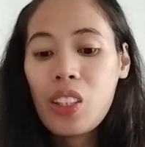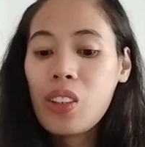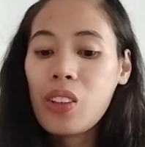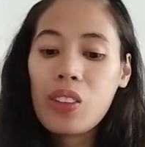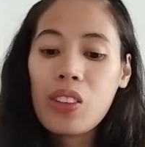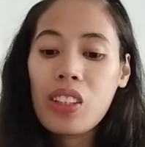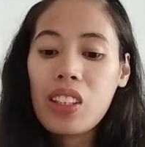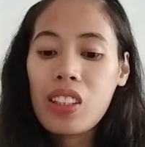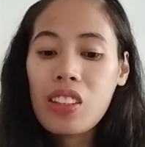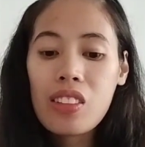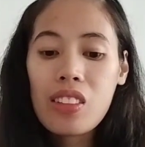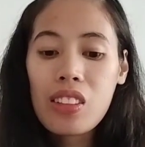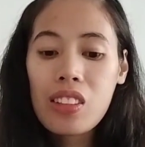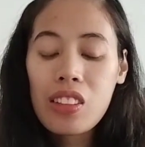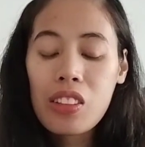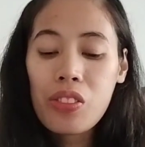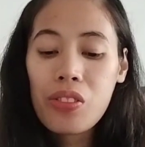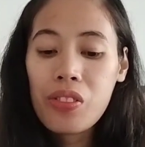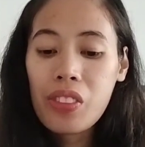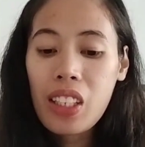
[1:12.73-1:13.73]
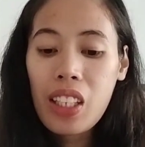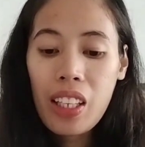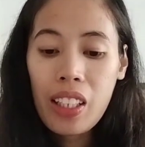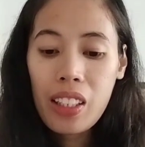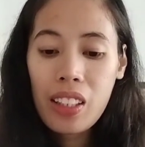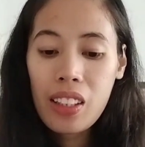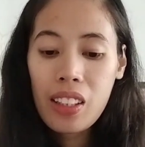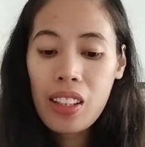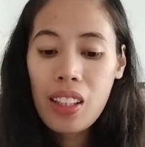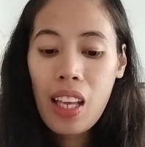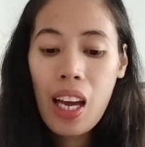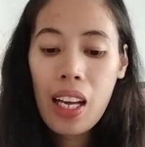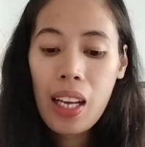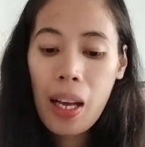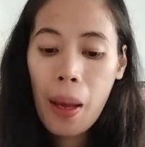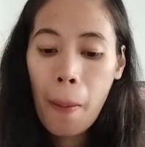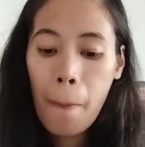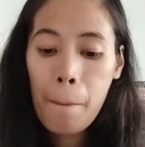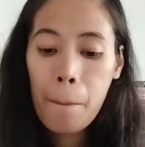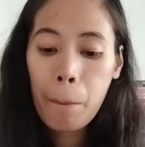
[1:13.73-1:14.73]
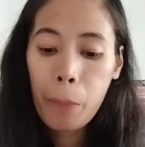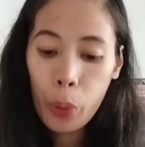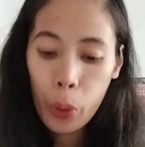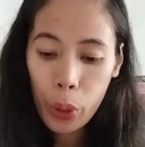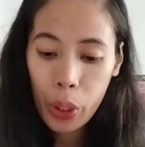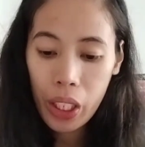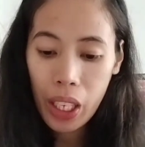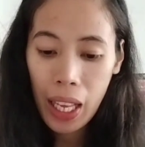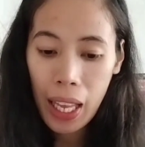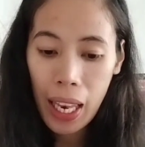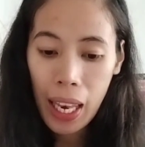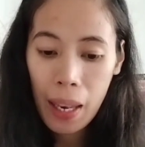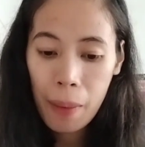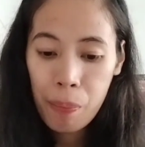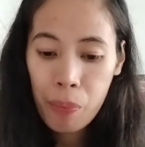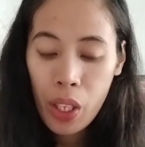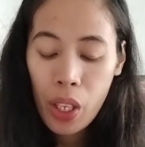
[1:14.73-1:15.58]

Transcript: or Interfinland portal.